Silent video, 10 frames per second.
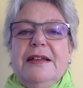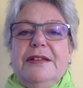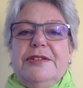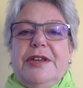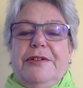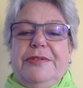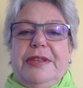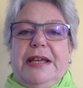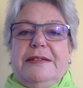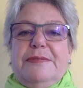So
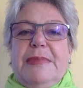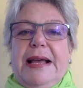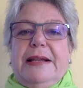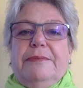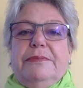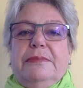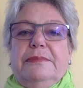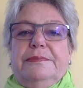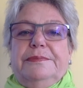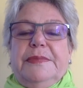that's my
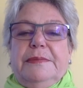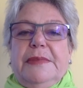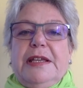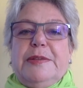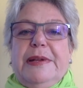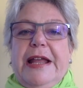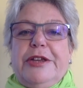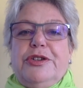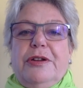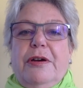
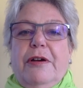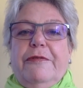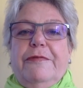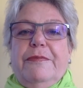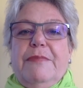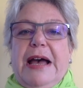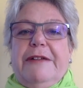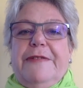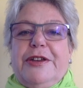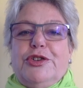explanation of
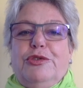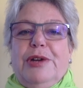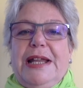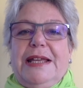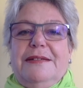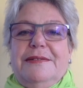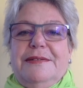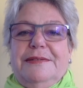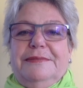myofascial release.